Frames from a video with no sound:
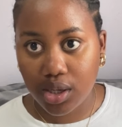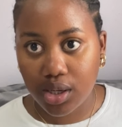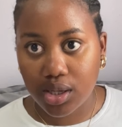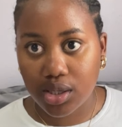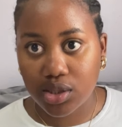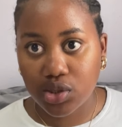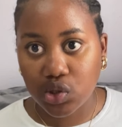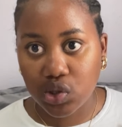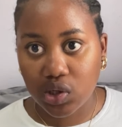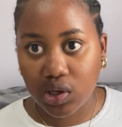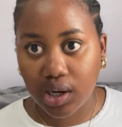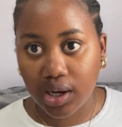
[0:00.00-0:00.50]
and
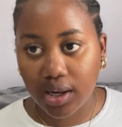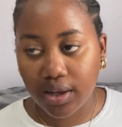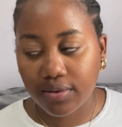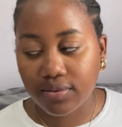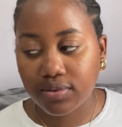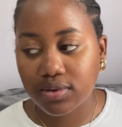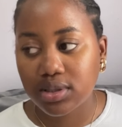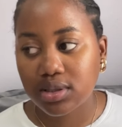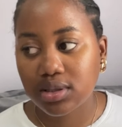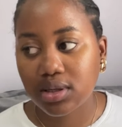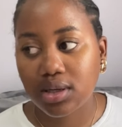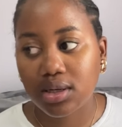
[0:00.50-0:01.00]
she
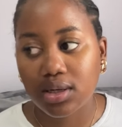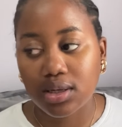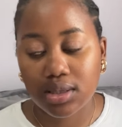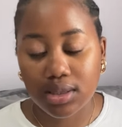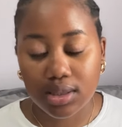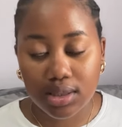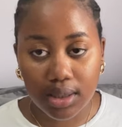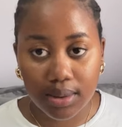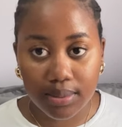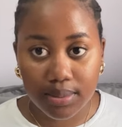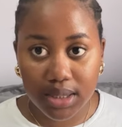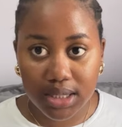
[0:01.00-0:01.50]
left, and then
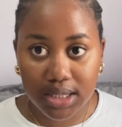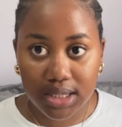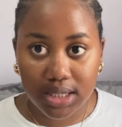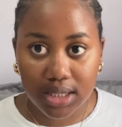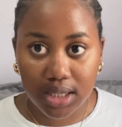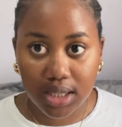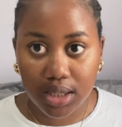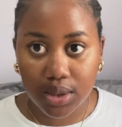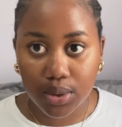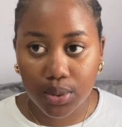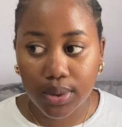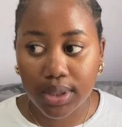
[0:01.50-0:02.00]
I'm the
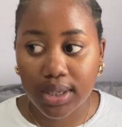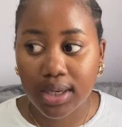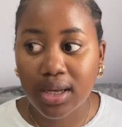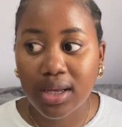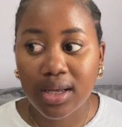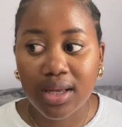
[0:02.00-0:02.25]
second one.